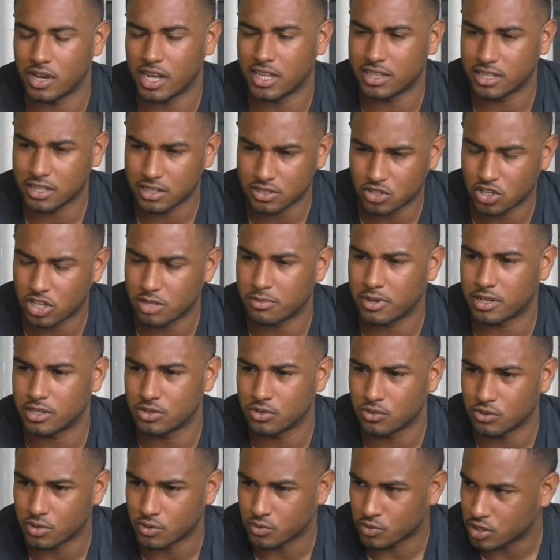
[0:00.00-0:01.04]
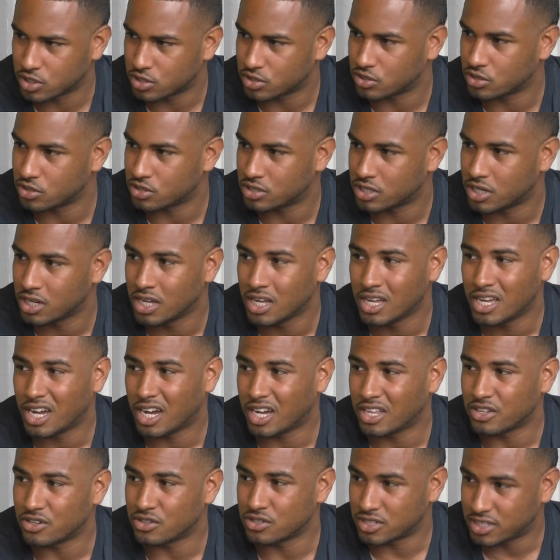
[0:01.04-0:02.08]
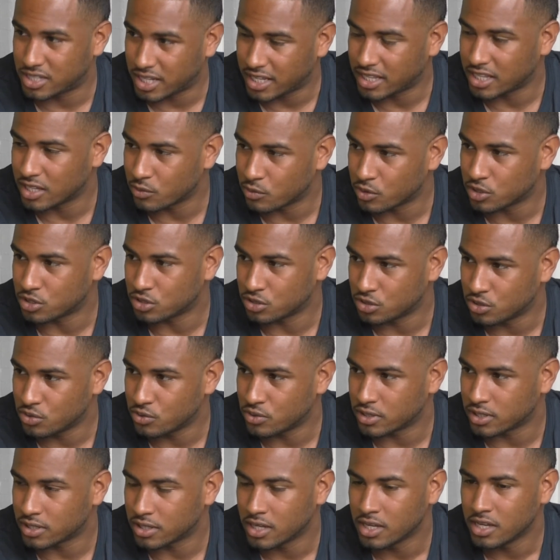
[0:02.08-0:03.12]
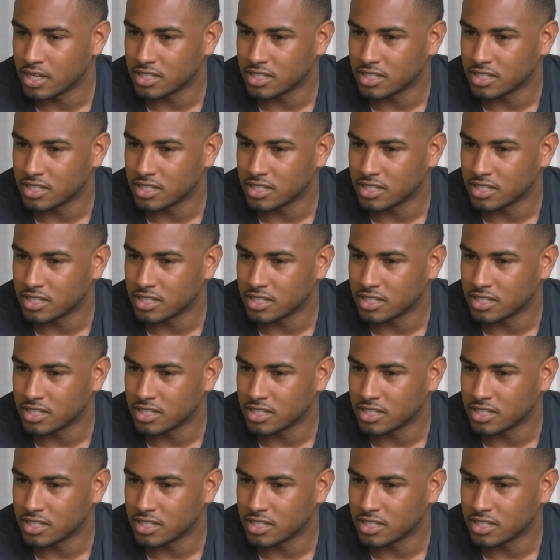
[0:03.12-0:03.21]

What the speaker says: I think it's all about doing research, understanding what you're doing.